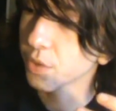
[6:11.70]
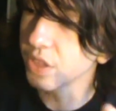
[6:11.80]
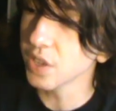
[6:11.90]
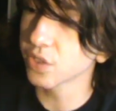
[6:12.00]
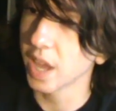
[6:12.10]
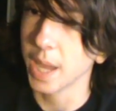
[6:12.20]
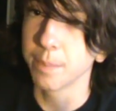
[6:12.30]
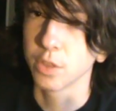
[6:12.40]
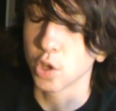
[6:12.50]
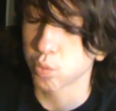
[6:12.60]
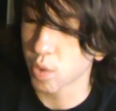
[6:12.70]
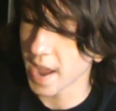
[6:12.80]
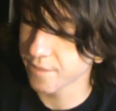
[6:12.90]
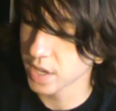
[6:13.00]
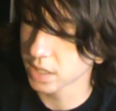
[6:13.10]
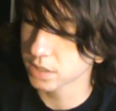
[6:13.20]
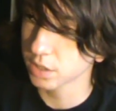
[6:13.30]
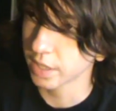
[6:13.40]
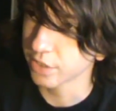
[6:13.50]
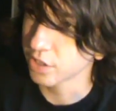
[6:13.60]
with this game, the
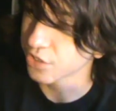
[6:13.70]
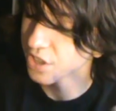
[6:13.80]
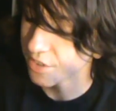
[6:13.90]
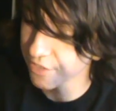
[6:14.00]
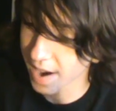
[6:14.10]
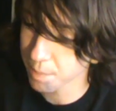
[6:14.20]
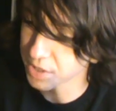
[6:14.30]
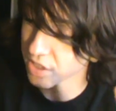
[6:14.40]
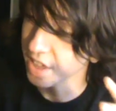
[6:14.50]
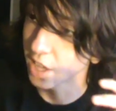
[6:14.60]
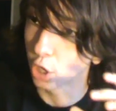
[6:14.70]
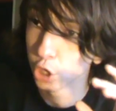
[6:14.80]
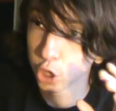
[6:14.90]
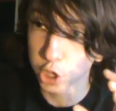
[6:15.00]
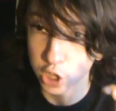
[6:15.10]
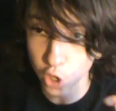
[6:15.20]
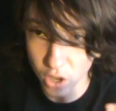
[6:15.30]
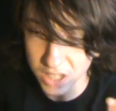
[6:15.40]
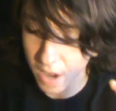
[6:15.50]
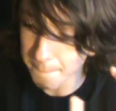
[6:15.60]
graphics, like just the environments, they
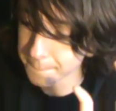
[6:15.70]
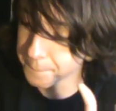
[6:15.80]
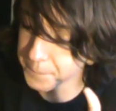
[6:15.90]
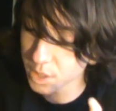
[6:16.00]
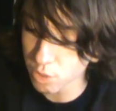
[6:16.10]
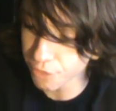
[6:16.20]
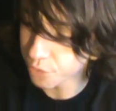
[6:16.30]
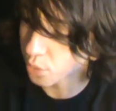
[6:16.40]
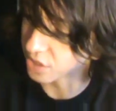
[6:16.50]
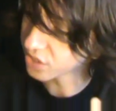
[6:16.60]
look beautiful. The